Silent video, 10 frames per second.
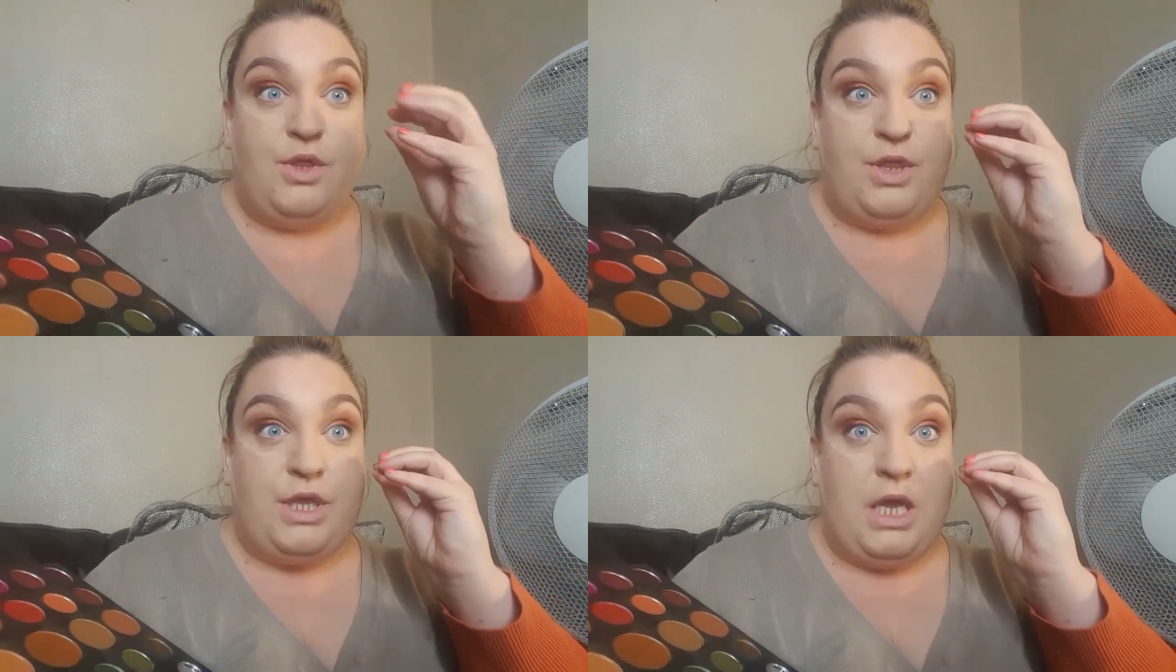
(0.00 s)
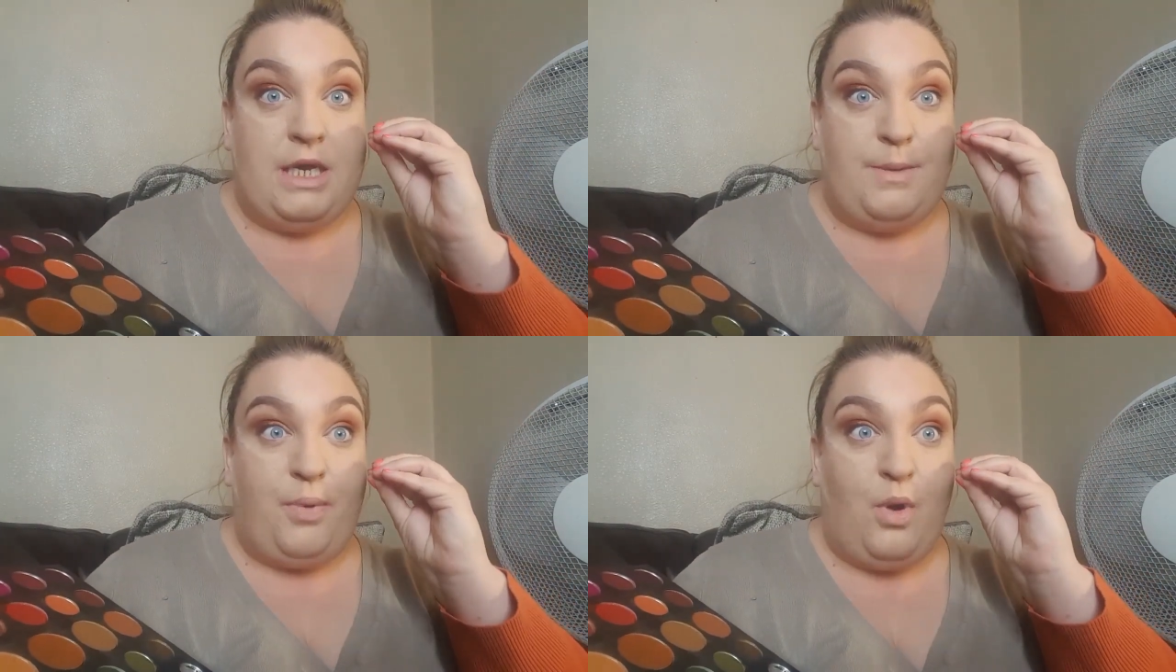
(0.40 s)

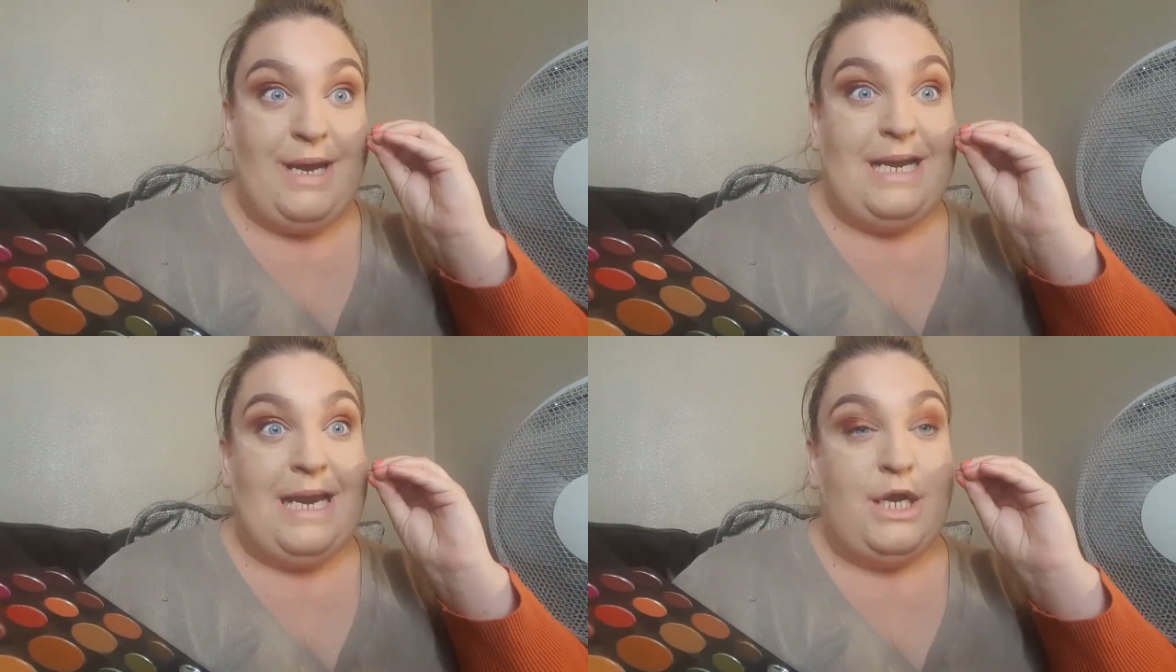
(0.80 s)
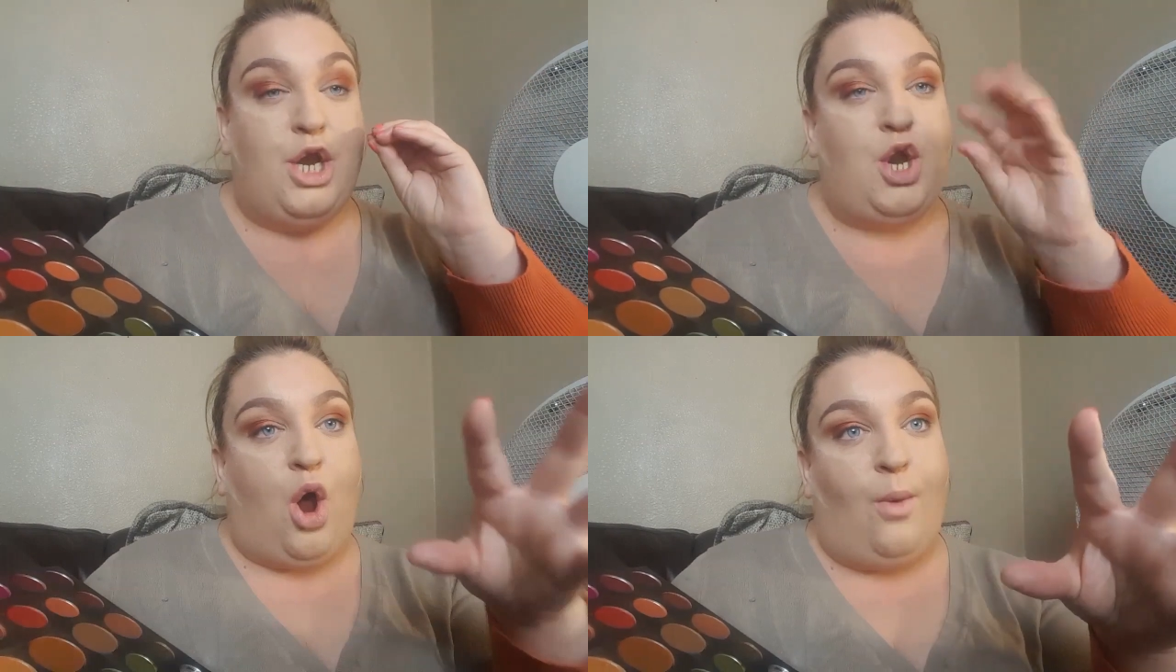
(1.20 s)
than putting in
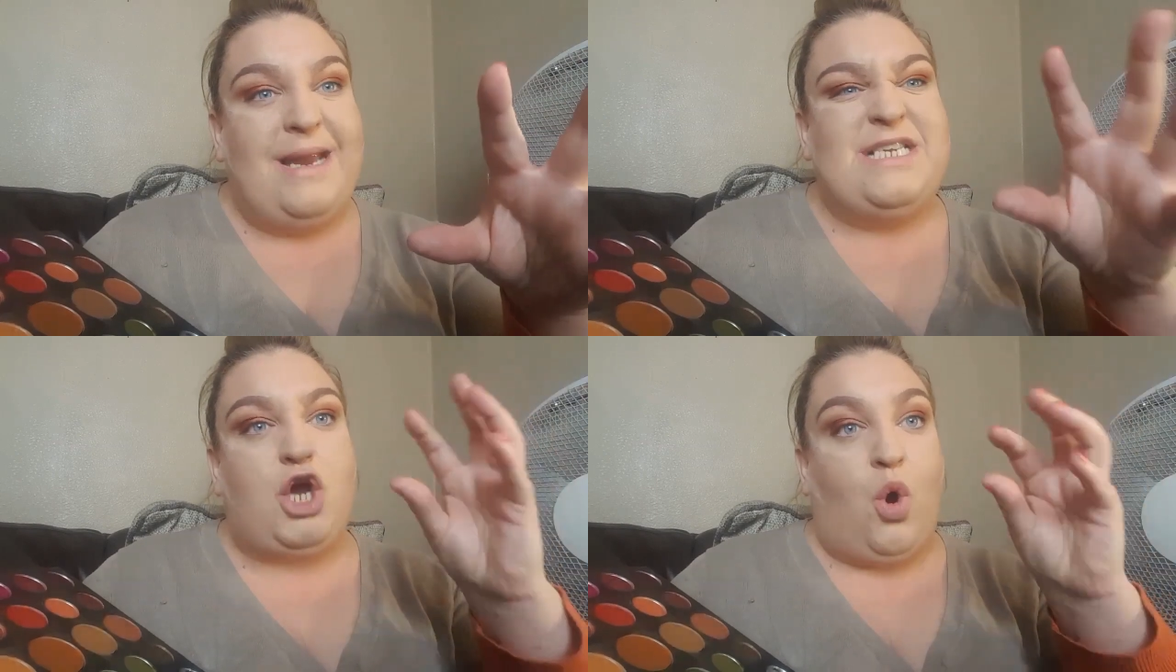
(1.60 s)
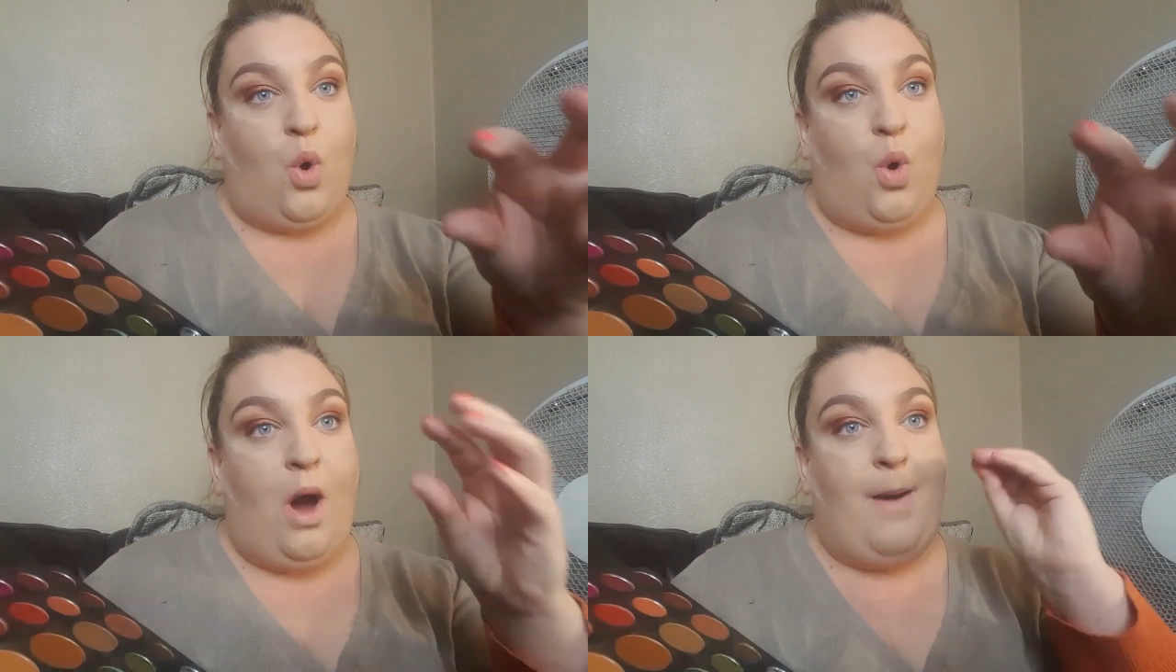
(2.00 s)
an orange
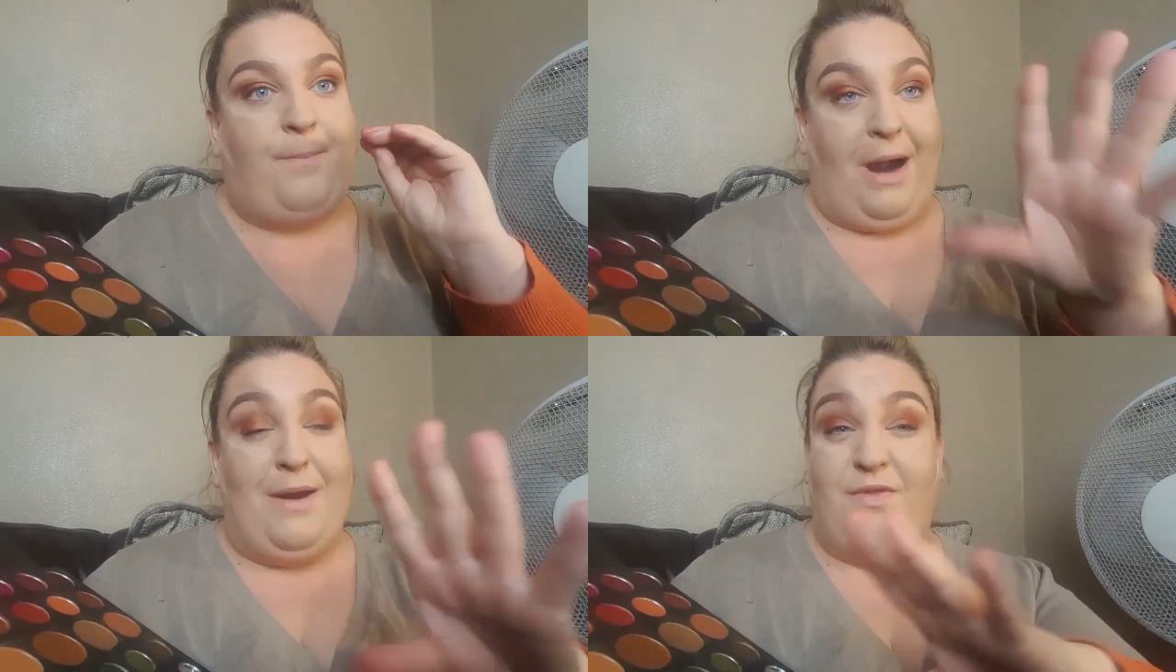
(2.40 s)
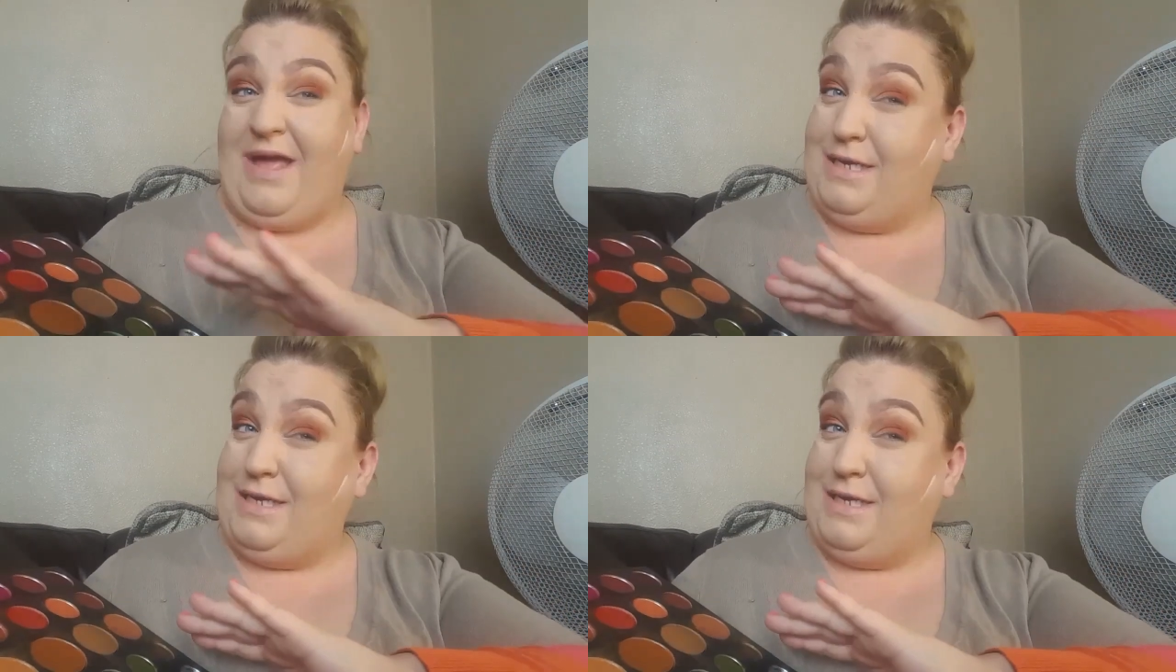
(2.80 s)
or a brown.